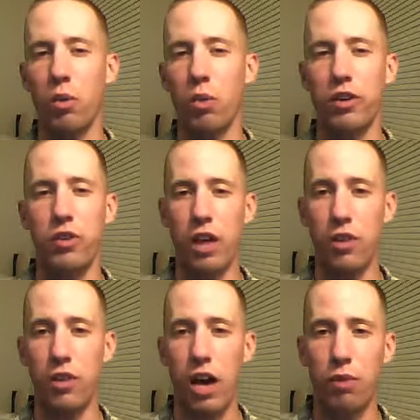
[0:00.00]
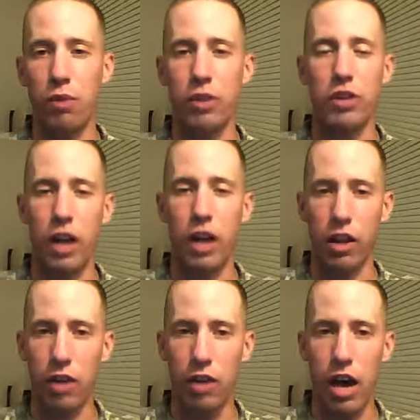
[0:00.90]
what you're allowed to have, what you're not
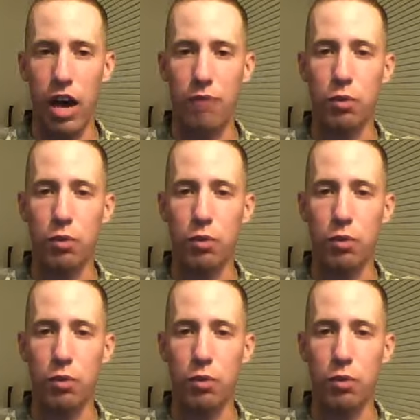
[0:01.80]
allowed to have,